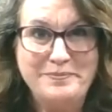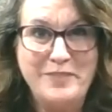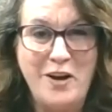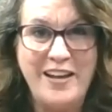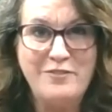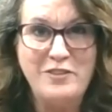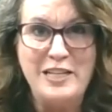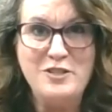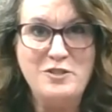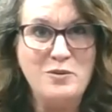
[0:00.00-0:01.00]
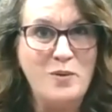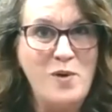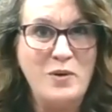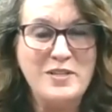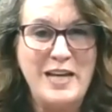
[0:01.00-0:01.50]
All right, if you need to do it
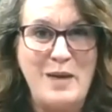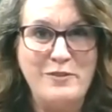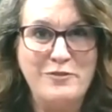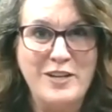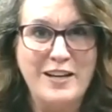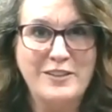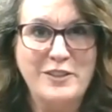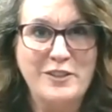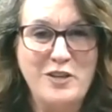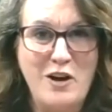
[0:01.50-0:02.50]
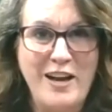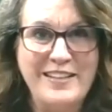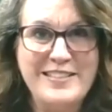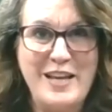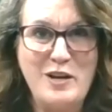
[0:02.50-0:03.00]
one more time, if you're not clear, go ahead
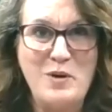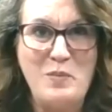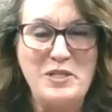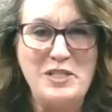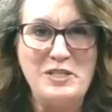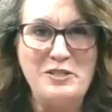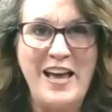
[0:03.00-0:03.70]
and take a moment to do